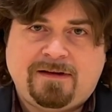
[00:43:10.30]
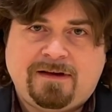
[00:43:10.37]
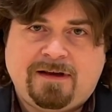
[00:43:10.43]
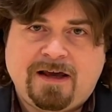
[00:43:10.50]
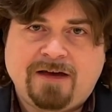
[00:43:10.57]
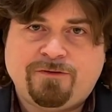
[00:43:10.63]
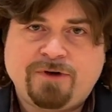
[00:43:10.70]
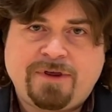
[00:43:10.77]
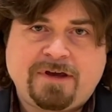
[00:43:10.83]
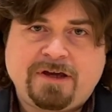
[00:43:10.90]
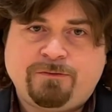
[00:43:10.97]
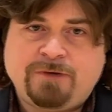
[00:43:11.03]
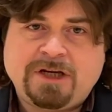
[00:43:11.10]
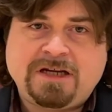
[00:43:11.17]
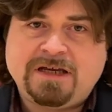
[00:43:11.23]
Everything
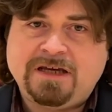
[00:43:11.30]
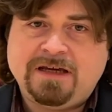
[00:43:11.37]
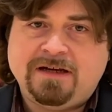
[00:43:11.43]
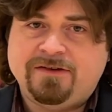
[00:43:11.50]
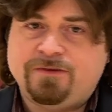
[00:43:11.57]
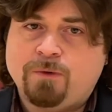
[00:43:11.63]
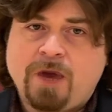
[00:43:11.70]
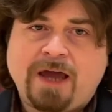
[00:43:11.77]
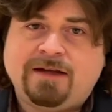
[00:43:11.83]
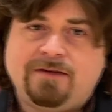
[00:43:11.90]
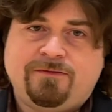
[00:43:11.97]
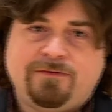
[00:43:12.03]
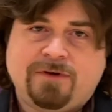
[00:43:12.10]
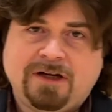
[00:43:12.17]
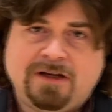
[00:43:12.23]
we need is right in
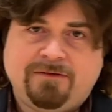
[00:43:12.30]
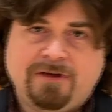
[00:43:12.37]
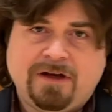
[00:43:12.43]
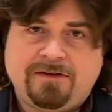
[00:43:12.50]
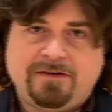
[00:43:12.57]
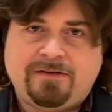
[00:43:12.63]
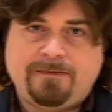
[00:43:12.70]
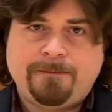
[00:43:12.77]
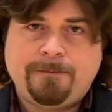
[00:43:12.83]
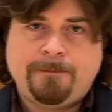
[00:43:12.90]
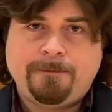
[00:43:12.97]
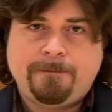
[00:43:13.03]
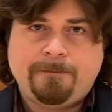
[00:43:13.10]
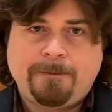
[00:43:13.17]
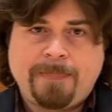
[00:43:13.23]
front of us.
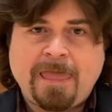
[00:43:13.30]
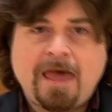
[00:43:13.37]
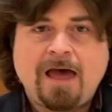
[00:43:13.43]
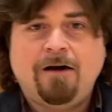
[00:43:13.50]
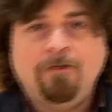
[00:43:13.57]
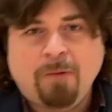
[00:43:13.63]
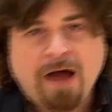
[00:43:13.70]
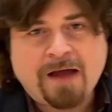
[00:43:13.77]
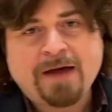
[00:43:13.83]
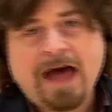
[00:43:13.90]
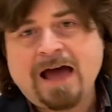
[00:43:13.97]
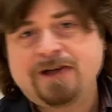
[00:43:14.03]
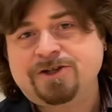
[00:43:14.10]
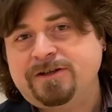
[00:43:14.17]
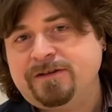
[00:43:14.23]
My
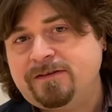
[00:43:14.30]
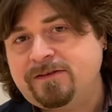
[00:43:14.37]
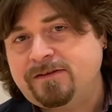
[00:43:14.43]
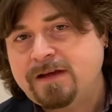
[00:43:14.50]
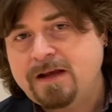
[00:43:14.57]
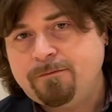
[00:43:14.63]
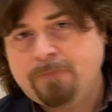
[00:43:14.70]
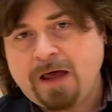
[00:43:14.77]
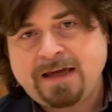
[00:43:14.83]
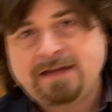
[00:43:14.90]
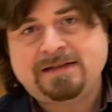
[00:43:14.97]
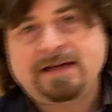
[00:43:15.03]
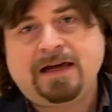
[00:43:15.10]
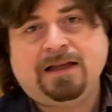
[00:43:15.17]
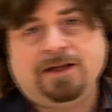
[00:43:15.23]
passions, my
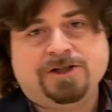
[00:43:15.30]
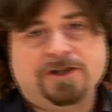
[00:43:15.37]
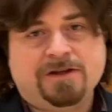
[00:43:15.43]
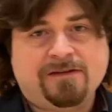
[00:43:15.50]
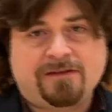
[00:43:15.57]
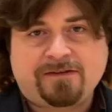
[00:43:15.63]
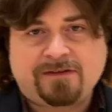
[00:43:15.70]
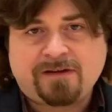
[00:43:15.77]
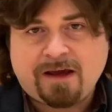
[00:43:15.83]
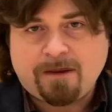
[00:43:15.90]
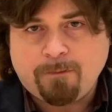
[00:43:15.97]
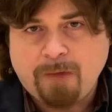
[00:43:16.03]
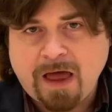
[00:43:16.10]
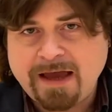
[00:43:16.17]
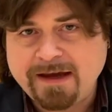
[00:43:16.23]
intelligence,
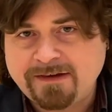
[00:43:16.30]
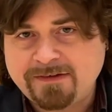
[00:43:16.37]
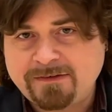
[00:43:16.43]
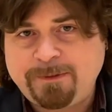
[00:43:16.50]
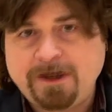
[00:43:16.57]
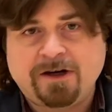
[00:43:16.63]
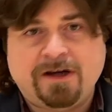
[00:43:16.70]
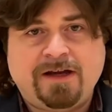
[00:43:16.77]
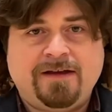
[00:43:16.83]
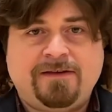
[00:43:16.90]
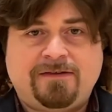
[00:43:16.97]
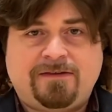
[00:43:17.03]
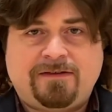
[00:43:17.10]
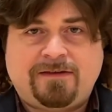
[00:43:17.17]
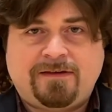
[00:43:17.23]
my
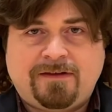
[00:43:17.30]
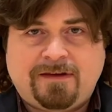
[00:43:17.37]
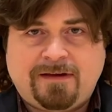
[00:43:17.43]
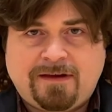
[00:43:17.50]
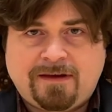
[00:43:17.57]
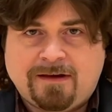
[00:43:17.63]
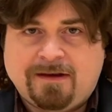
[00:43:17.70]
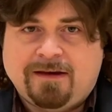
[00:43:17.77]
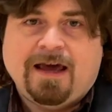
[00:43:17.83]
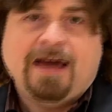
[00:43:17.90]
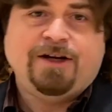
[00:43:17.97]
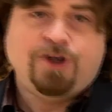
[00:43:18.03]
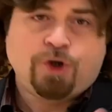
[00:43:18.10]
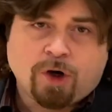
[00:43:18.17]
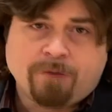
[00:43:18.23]
experience, and
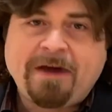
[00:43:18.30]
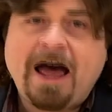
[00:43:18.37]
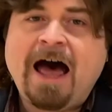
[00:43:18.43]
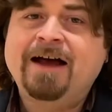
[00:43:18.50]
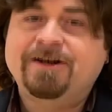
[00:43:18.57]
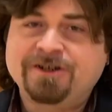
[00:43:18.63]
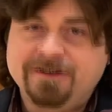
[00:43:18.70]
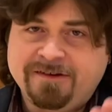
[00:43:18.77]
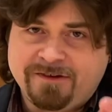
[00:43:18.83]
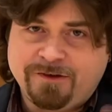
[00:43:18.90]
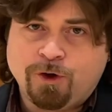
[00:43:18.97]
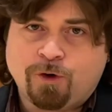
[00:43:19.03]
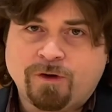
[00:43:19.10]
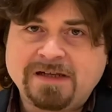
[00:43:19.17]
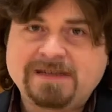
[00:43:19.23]
your passions,
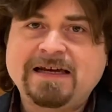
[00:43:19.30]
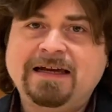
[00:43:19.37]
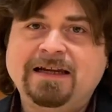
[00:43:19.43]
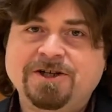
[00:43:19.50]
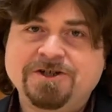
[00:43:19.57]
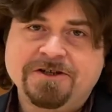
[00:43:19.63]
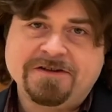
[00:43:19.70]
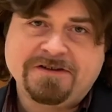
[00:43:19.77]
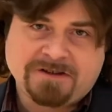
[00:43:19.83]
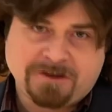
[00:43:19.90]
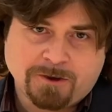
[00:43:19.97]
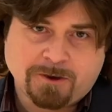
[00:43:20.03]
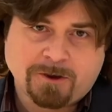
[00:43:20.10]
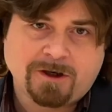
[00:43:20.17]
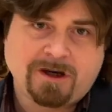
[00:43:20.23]
your intelligence,
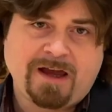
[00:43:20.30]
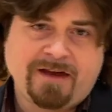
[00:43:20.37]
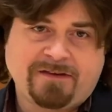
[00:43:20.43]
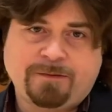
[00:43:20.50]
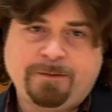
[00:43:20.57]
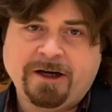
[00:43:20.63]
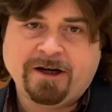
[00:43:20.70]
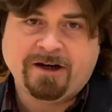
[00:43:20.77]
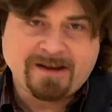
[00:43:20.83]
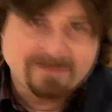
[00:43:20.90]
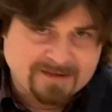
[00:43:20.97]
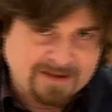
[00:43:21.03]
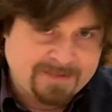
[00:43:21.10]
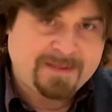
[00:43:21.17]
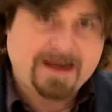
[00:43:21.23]
your experience,
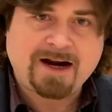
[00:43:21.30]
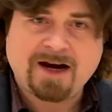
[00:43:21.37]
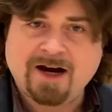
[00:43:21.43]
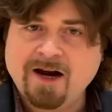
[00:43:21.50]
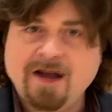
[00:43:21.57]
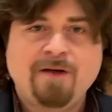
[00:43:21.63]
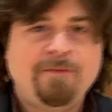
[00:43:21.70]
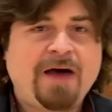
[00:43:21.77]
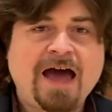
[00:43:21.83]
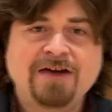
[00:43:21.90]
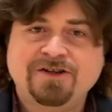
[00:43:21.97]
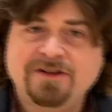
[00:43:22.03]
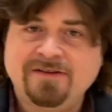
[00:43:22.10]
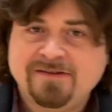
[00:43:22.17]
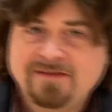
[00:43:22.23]
and their
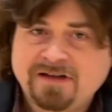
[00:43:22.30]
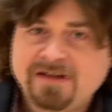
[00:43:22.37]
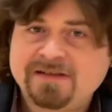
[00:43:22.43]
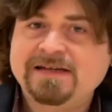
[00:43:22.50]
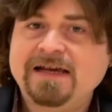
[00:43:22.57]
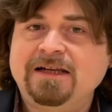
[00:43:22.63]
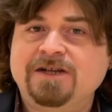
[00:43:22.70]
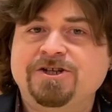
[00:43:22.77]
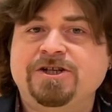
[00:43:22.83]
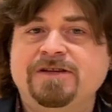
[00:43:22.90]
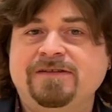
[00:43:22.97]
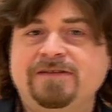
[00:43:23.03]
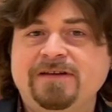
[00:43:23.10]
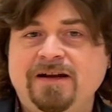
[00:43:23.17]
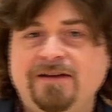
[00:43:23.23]
passions and
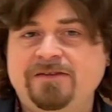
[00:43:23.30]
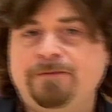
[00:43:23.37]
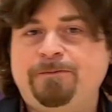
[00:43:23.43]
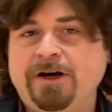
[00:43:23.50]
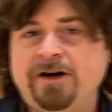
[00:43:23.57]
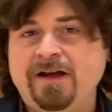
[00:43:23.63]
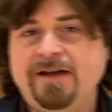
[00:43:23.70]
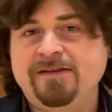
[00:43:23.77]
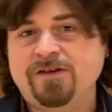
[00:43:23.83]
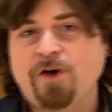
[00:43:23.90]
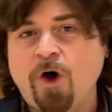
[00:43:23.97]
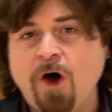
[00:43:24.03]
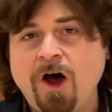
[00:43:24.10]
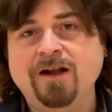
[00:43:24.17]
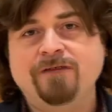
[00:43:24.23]
intelligence and experience,
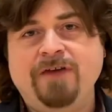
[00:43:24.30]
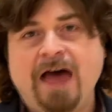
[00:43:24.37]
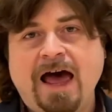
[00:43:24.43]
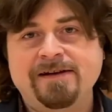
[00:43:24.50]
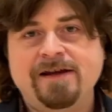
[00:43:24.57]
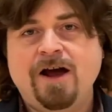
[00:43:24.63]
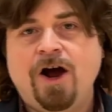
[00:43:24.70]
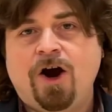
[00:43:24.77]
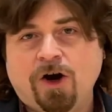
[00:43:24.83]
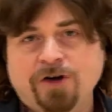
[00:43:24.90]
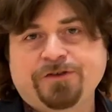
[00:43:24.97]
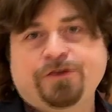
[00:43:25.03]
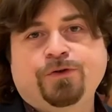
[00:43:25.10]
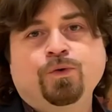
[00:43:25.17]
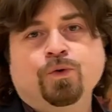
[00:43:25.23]
all of that are
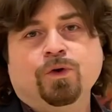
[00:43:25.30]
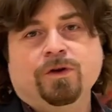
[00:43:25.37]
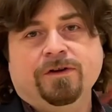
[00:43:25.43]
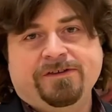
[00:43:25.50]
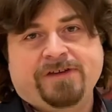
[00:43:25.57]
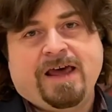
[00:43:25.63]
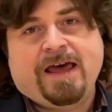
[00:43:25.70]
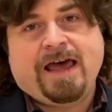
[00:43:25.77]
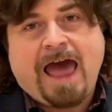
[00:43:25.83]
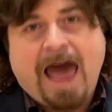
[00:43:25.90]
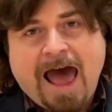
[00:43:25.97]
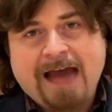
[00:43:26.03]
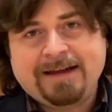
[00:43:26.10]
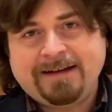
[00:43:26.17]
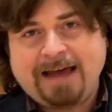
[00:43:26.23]
tools
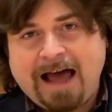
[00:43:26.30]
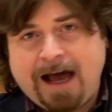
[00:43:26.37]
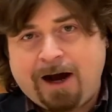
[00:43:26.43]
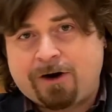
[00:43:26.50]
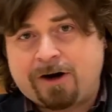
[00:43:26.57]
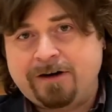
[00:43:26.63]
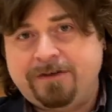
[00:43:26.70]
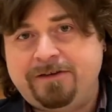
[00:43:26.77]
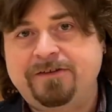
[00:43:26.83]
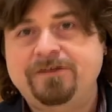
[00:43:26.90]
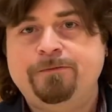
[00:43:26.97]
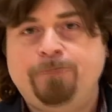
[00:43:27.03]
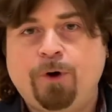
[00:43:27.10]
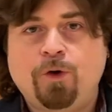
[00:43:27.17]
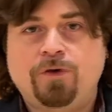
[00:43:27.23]
at our
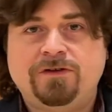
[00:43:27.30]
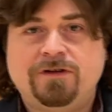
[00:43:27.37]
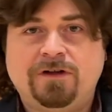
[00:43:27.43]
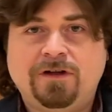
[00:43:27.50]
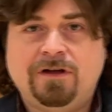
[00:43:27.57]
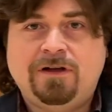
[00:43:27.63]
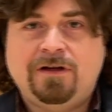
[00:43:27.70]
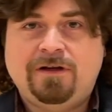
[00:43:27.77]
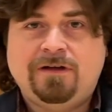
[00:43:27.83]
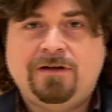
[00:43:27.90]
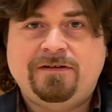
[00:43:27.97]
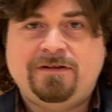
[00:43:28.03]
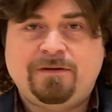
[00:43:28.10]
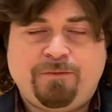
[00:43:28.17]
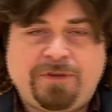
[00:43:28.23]
disposal
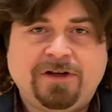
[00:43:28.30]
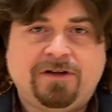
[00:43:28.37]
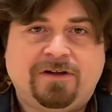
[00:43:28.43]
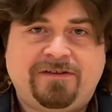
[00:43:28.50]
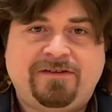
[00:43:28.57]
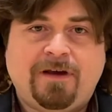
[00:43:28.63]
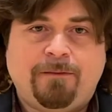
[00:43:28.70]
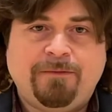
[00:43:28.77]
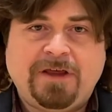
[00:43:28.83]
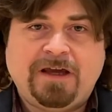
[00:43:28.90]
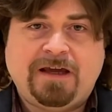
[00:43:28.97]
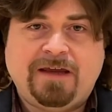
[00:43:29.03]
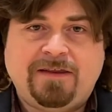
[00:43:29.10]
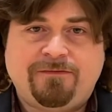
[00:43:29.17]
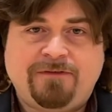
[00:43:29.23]
to build something
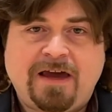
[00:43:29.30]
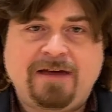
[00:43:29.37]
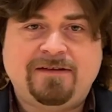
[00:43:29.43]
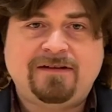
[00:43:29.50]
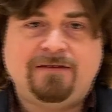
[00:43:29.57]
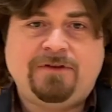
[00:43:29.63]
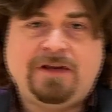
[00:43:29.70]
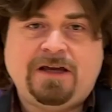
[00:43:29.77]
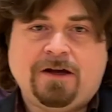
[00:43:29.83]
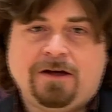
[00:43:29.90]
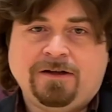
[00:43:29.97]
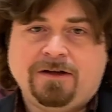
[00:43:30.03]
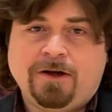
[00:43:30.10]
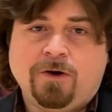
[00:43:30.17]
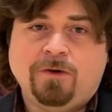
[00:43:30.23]
in the face of the
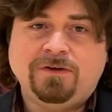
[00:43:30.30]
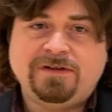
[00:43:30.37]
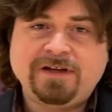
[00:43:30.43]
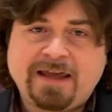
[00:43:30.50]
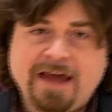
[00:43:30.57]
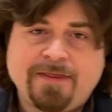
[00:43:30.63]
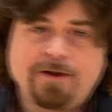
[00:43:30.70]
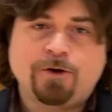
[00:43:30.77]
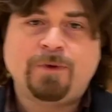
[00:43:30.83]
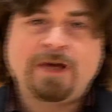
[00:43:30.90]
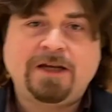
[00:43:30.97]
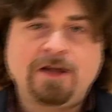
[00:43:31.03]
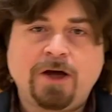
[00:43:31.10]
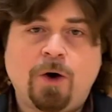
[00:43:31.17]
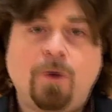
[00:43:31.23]
unknown. Together we
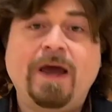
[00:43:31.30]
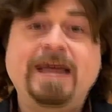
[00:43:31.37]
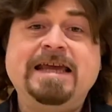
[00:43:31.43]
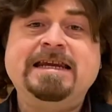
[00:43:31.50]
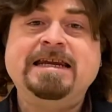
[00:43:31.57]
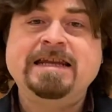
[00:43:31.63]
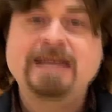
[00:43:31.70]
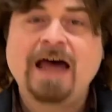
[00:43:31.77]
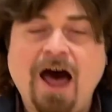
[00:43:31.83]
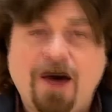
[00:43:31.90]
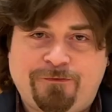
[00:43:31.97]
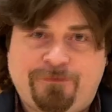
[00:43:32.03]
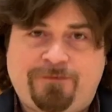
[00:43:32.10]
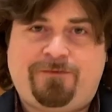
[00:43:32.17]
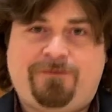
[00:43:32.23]
know enough
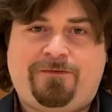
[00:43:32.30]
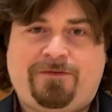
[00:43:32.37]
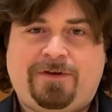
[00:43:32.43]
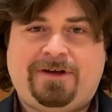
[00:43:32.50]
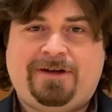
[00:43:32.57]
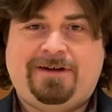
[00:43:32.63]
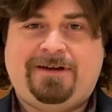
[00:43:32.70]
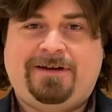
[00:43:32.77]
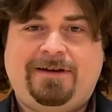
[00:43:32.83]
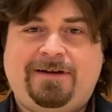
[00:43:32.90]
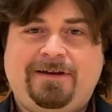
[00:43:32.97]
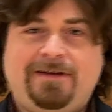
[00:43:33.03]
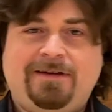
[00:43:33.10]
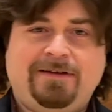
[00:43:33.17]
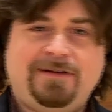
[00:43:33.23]

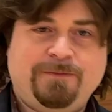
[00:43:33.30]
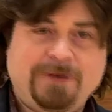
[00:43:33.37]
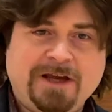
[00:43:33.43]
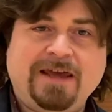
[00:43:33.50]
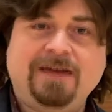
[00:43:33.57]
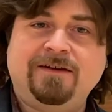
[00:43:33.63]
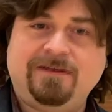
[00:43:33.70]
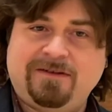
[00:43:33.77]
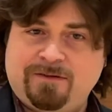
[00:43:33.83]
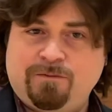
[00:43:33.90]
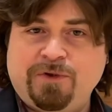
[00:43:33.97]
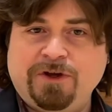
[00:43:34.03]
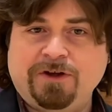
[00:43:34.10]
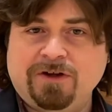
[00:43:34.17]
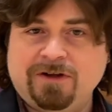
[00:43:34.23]
to begin to
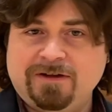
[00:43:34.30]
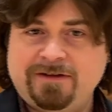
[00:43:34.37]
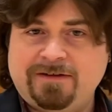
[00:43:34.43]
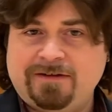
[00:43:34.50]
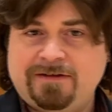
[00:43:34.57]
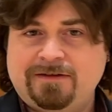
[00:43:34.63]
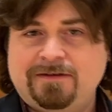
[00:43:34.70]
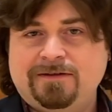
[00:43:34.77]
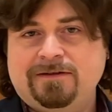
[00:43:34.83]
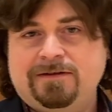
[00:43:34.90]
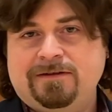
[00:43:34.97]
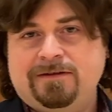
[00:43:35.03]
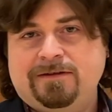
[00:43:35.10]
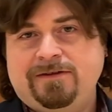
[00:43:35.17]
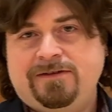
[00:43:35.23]
build
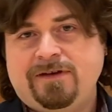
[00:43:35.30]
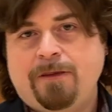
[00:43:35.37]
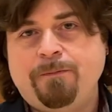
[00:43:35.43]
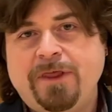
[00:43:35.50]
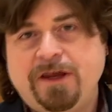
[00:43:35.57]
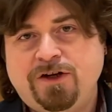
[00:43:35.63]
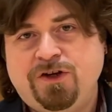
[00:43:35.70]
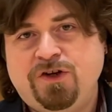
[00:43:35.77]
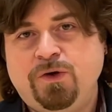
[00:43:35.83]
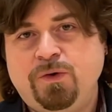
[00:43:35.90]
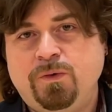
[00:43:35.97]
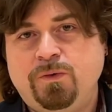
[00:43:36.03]
something new.